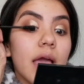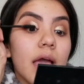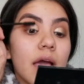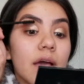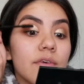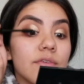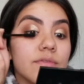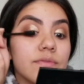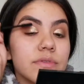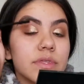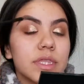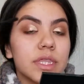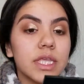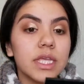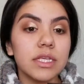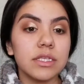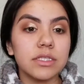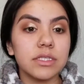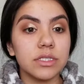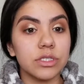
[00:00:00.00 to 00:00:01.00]
have
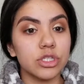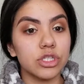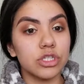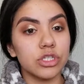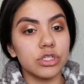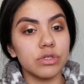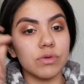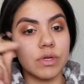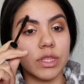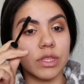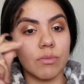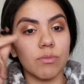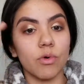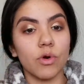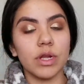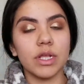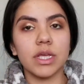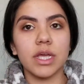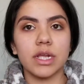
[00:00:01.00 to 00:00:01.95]
things to do in the morning,